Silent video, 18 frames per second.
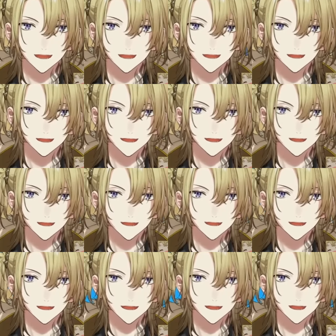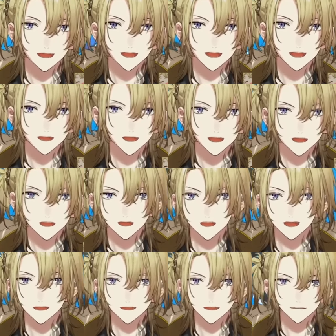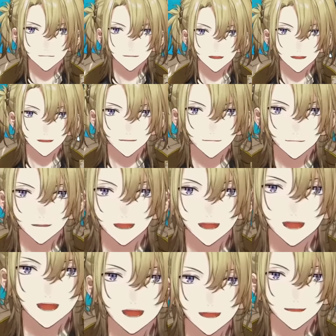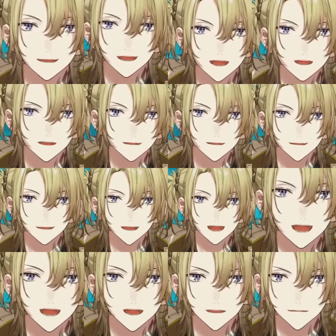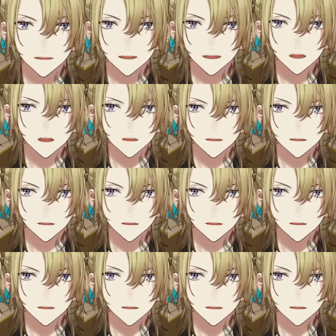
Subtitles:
You're fucking cunt! Stop! Oh!